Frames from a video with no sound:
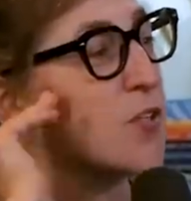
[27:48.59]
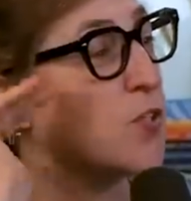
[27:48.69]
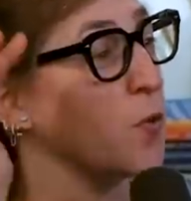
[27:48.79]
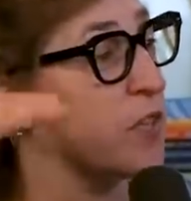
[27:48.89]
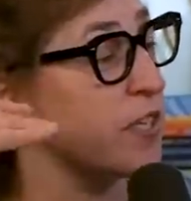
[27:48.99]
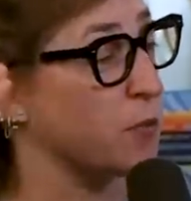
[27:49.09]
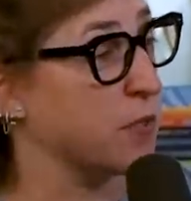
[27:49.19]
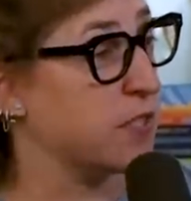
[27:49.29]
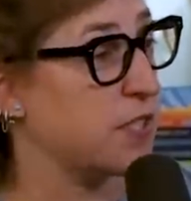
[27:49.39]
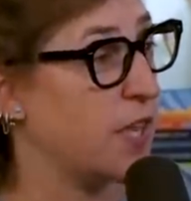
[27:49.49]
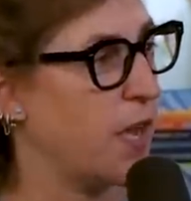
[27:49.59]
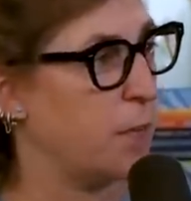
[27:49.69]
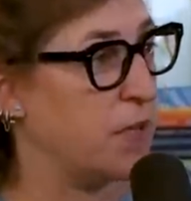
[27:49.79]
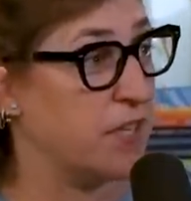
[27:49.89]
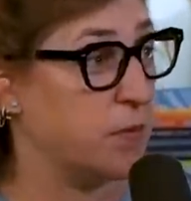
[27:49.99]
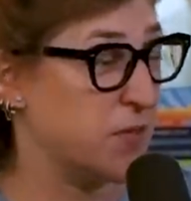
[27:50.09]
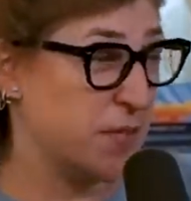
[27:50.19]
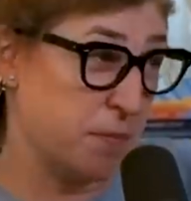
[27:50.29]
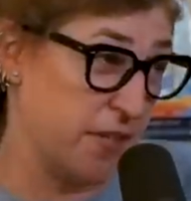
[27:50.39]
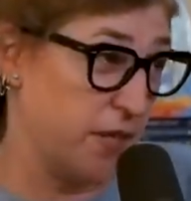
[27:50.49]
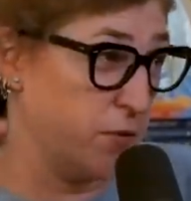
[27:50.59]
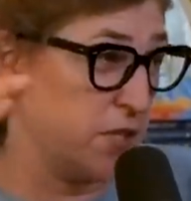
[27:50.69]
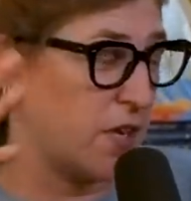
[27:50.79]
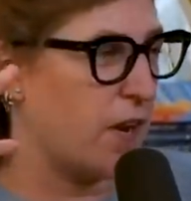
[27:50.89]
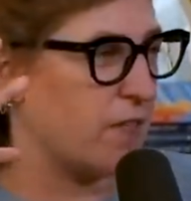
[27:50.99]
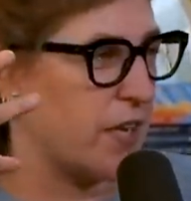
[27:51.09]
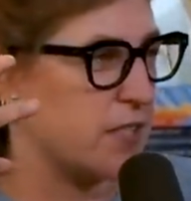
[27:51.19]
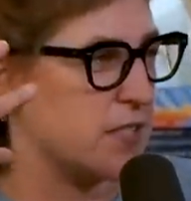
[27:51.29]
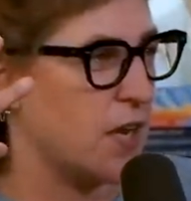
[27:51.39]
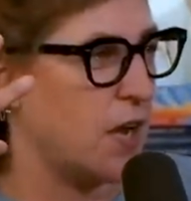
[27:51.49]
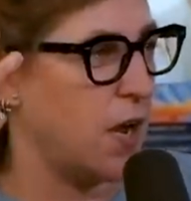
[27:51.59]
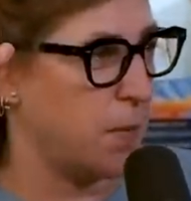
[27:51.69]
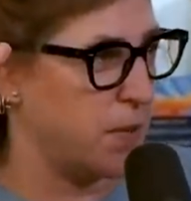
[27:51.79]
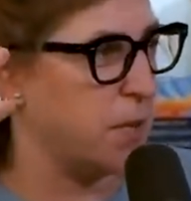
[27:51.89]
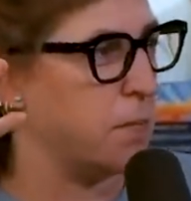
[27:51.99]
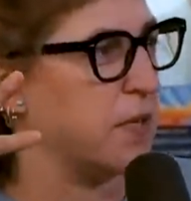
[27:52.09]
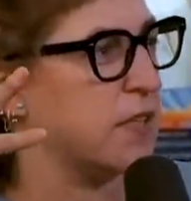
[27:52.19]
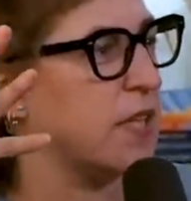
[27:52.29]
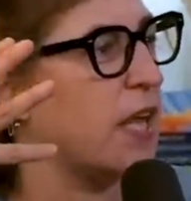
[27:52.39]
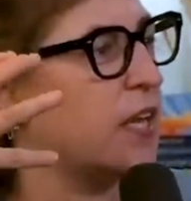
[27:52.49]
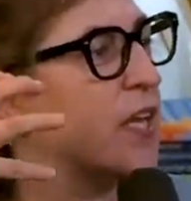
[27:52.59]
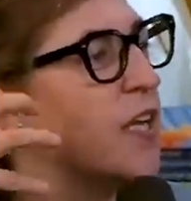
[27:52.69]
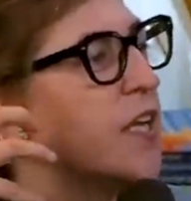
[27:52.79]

So this was, I mean, it was something that you did kind of like as a hobby, but then